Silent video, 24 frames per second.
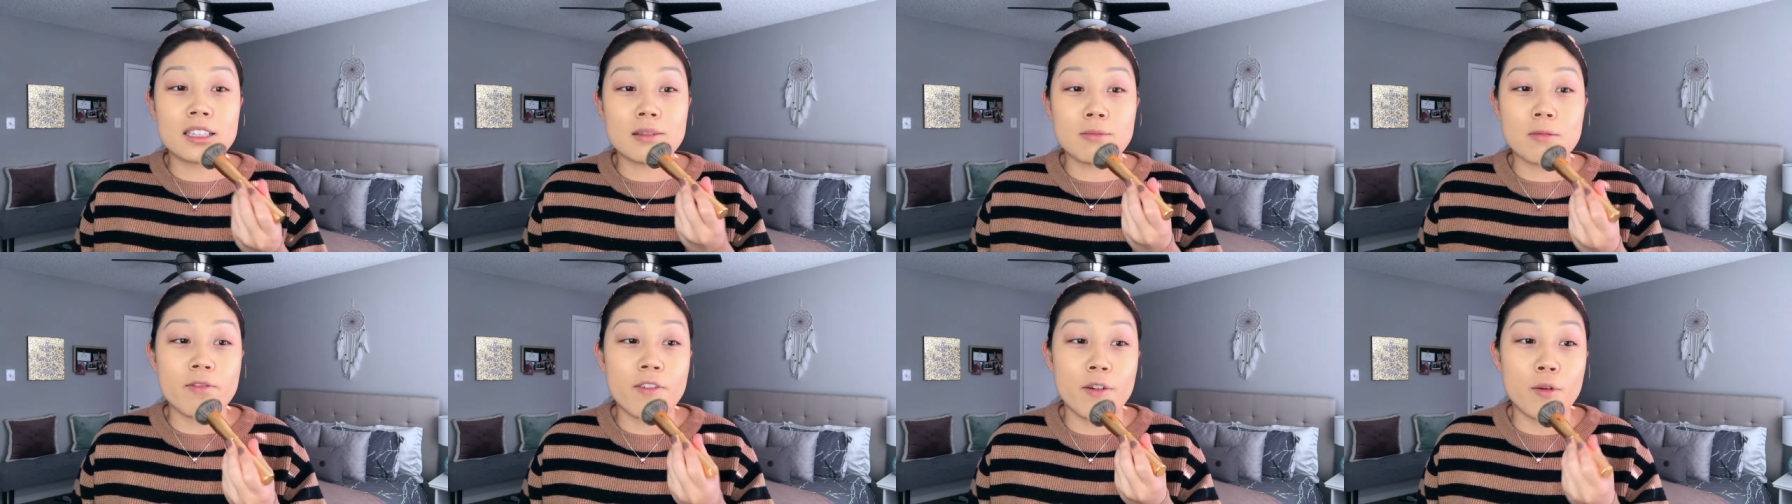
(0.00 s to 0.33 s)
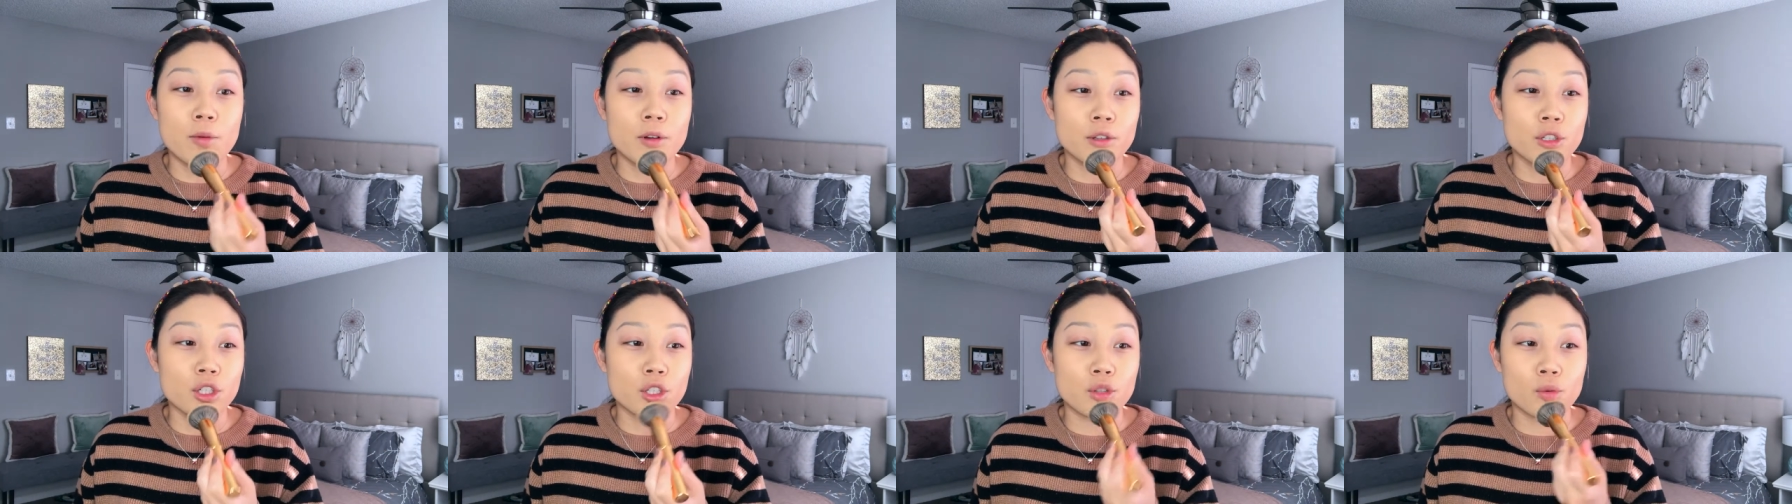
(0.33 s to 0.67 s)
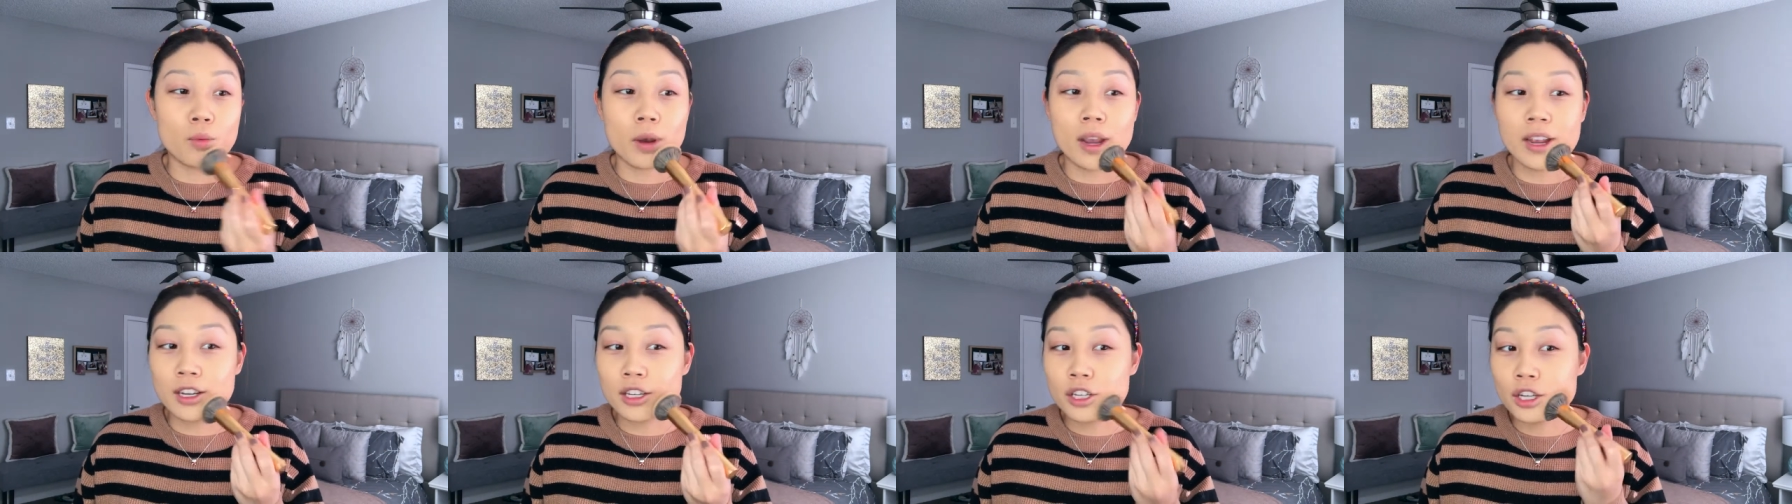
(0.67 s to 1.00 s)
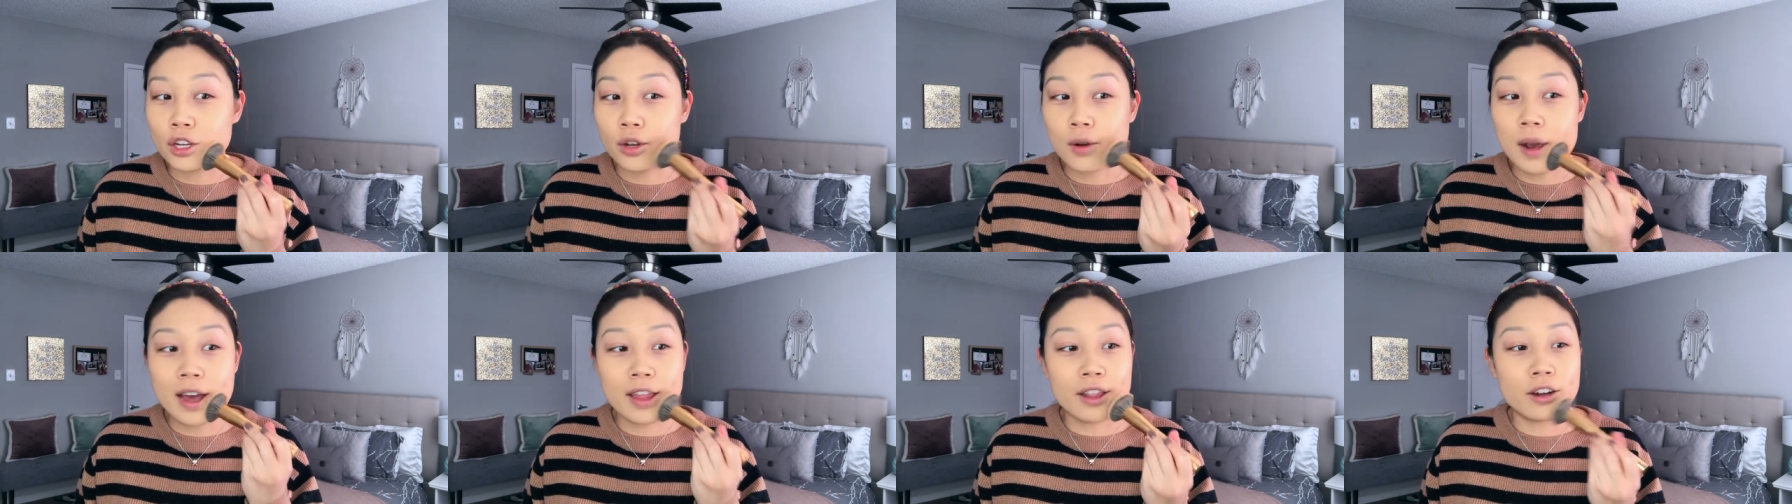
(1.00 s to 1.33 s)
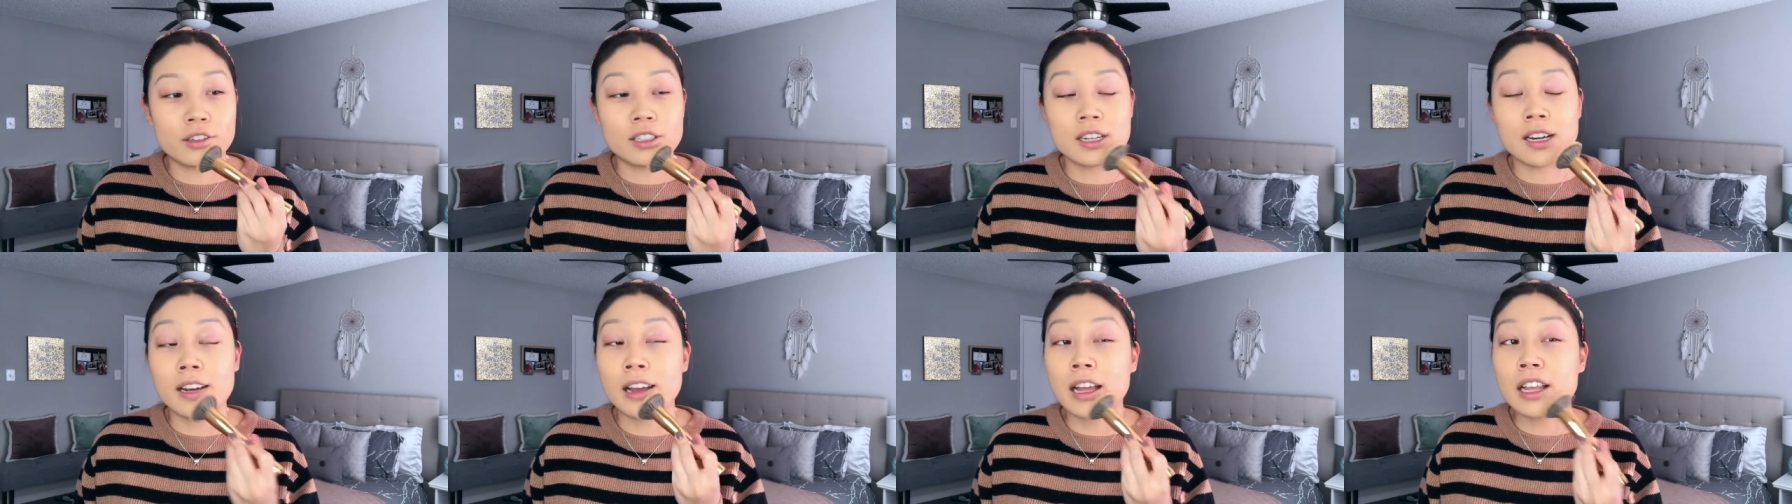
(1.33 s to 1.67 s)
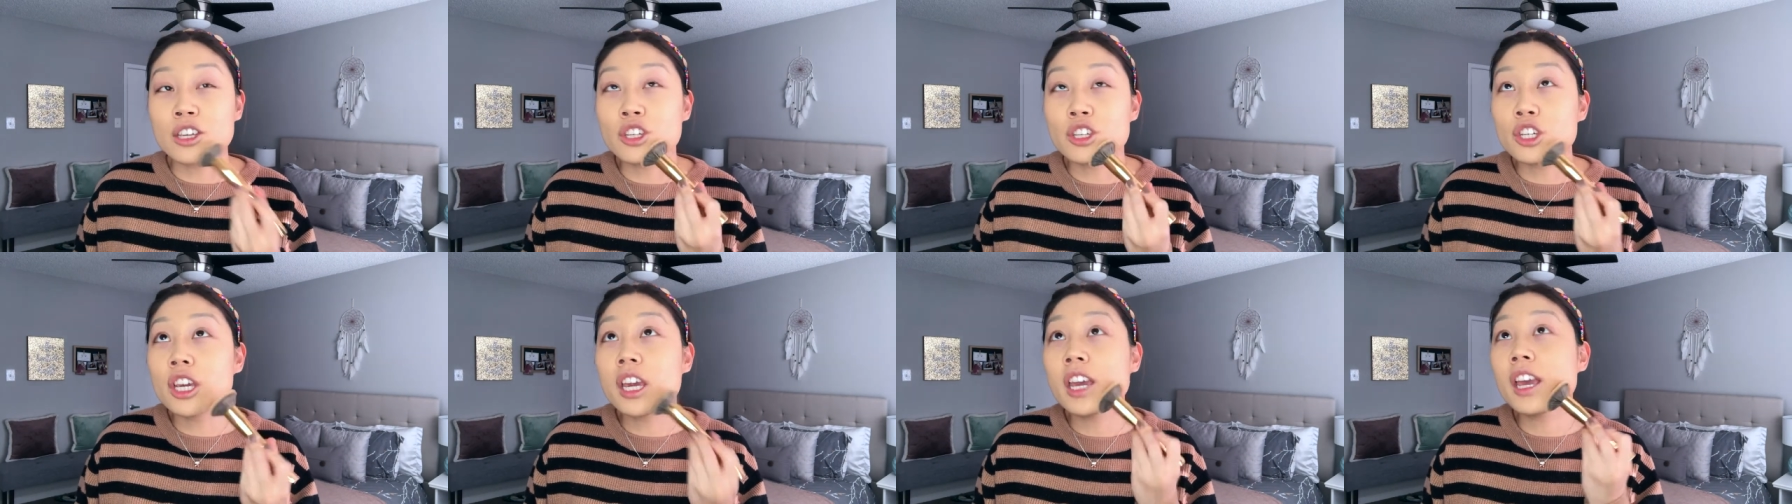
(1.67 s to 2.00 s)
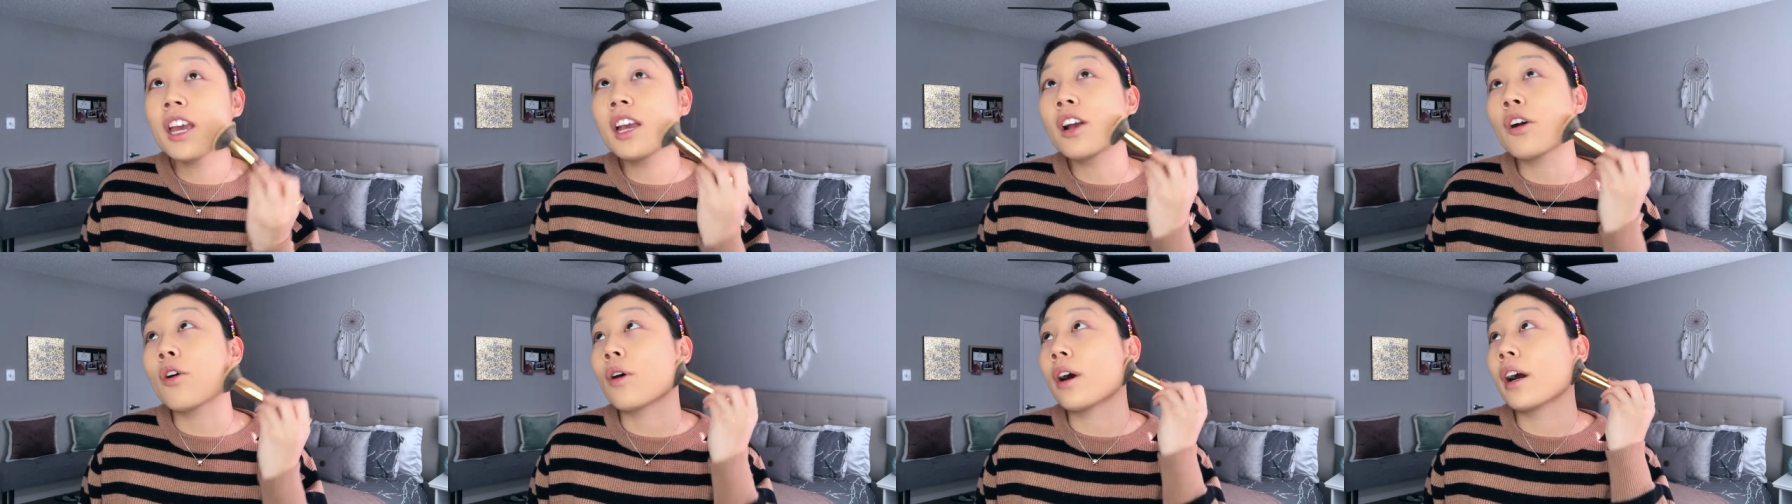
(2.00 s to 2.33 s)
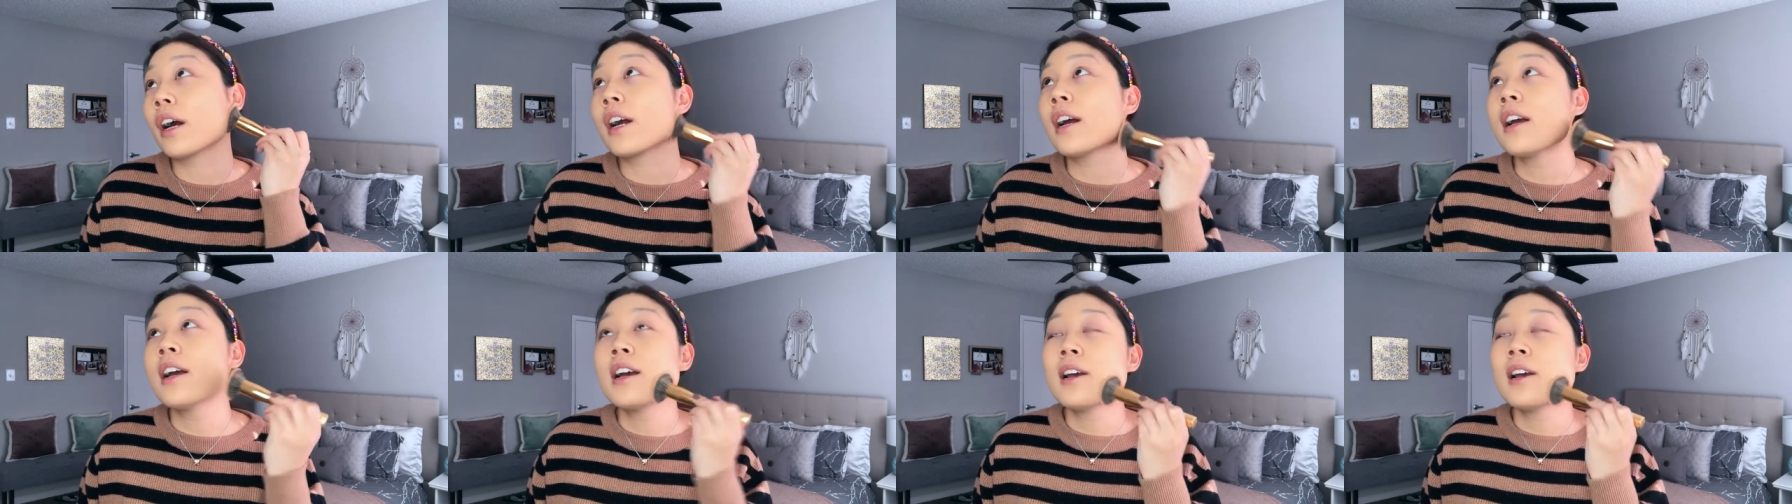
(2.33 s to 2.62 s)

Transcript: some of it was just way too either tongue in cheek or